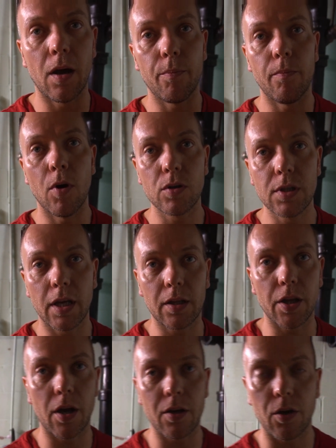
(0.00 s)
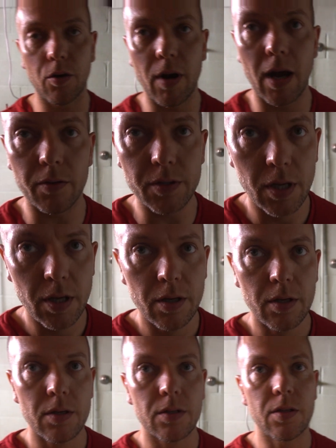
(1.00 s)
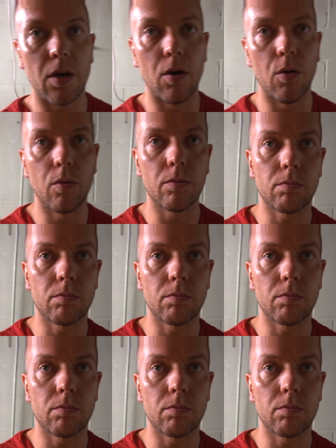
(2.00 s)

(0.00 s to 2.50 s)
most likely underground. So